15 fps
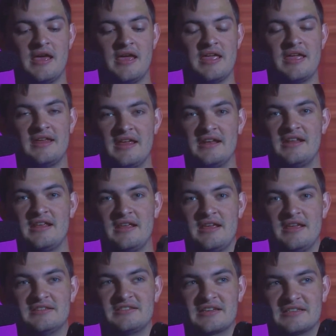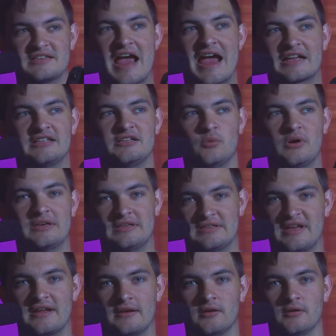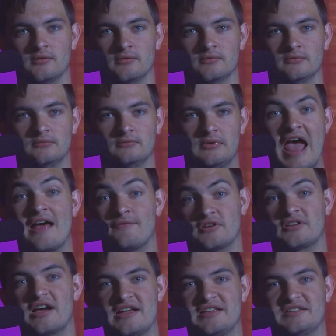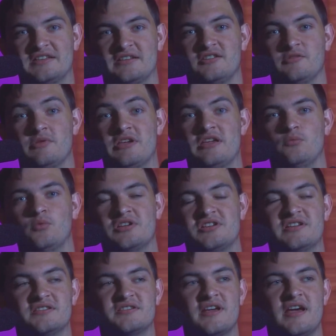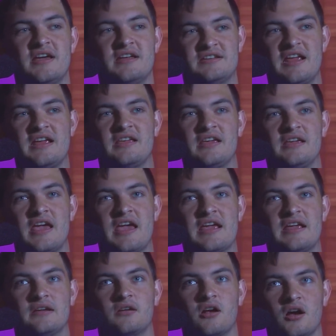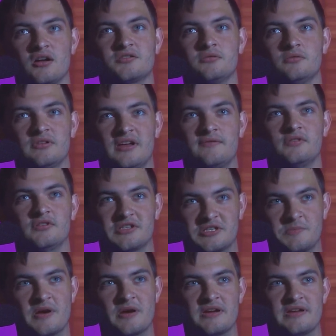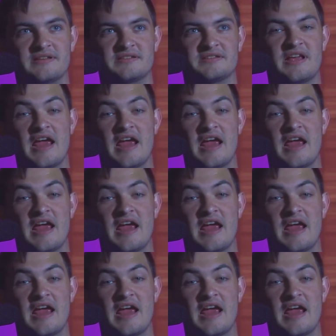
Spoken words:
it is exactly what Nintendo advertised it to be, which is taking a console level experience